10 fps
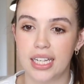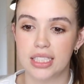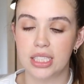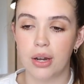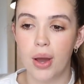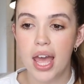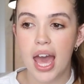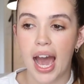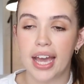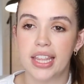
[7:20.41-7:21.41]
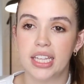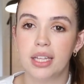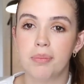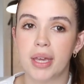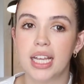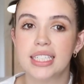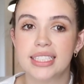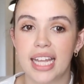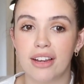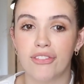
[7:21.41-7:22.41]
And so I think the biggest
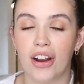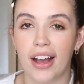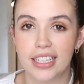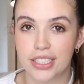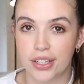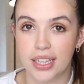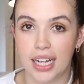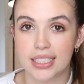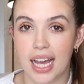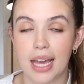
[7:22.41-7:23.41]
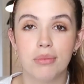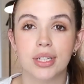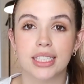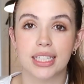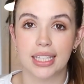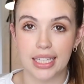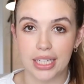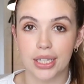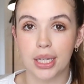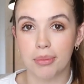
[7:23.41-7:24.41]
thing for us during that time was clear